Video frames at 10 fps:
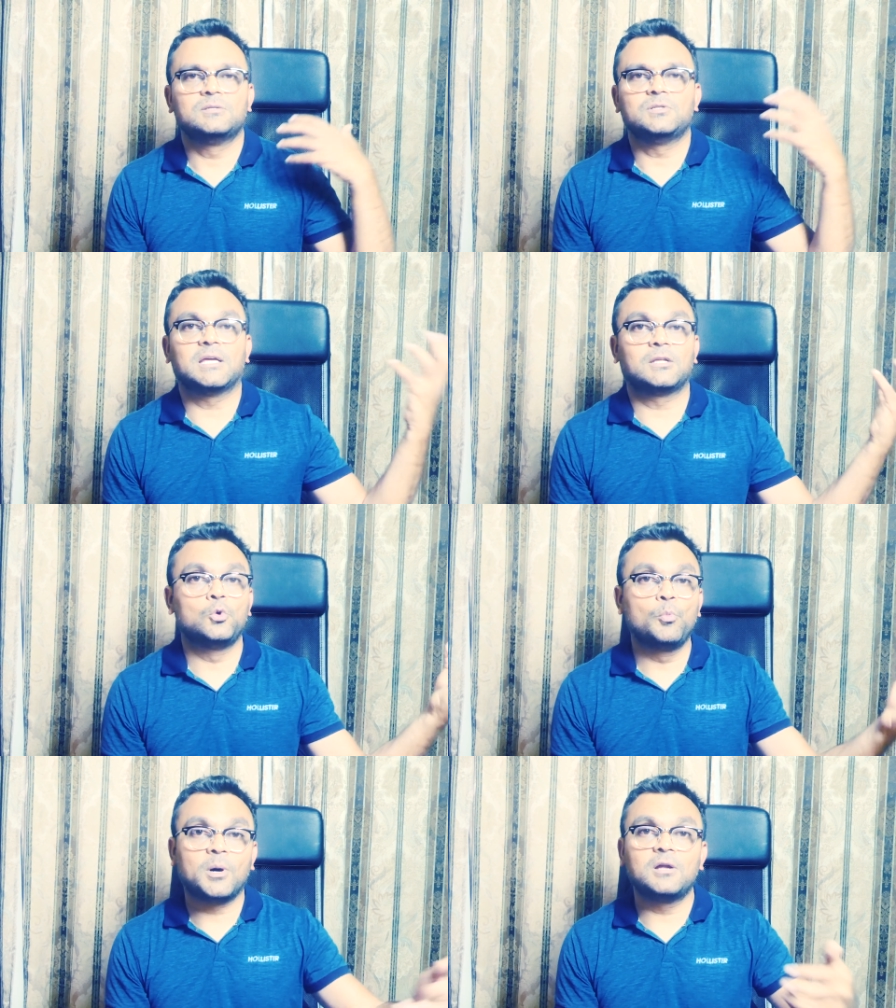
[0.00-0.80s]
So you get
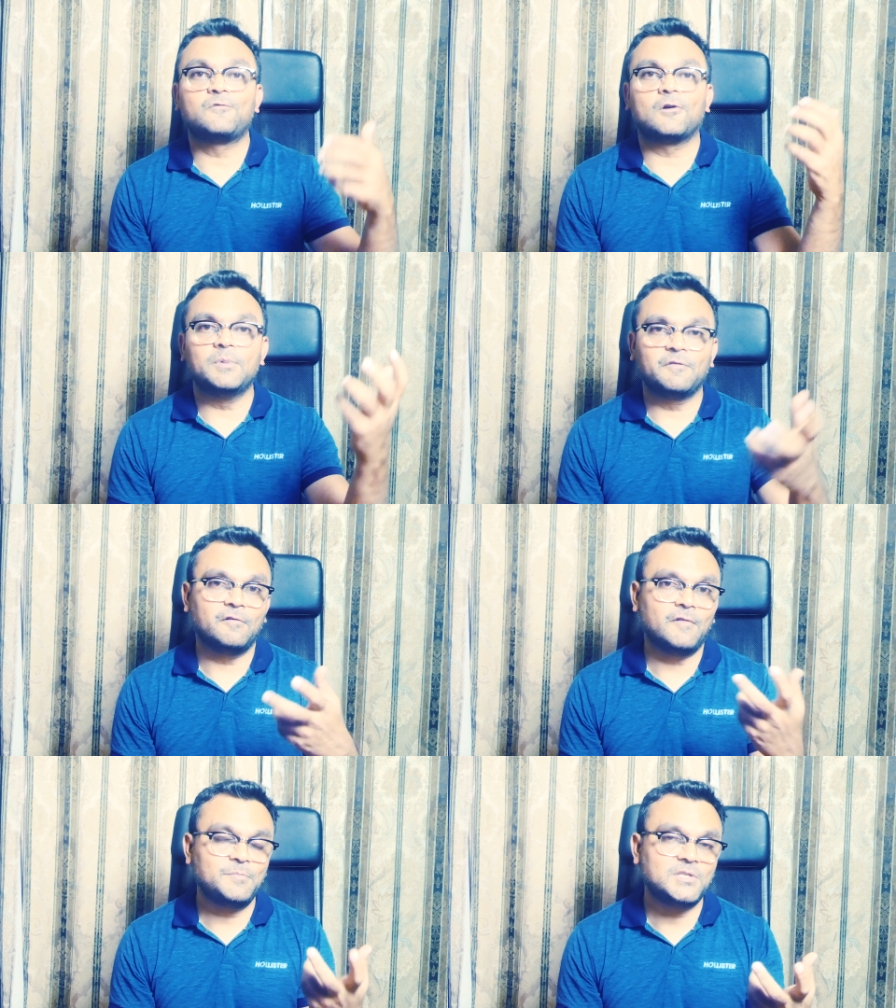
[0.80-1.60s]
coupon from
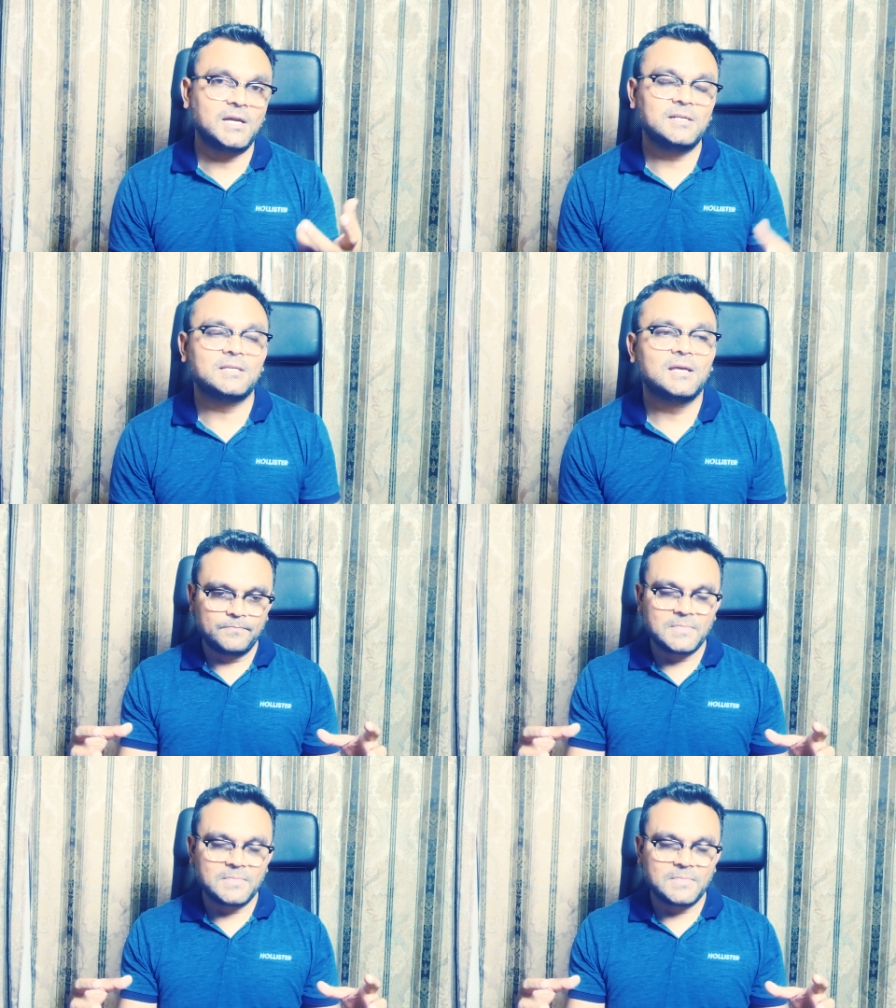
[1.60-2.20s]
different websites,